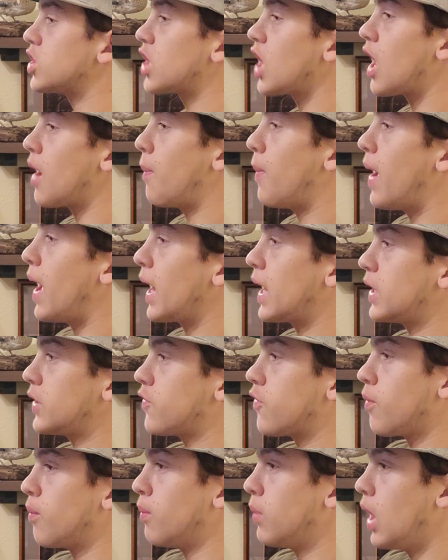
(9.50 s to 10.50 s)
just got a
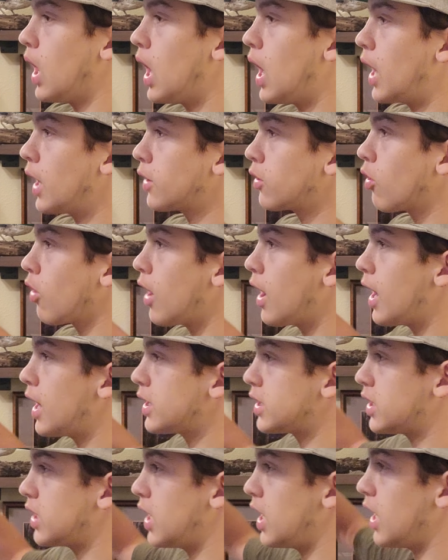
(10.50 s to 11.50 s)
package from Blind
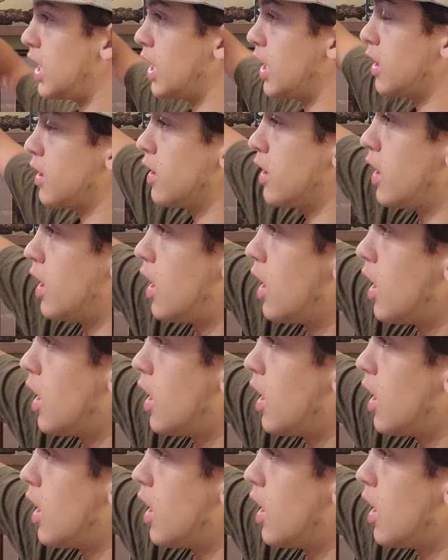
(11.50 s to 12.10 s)
Grass and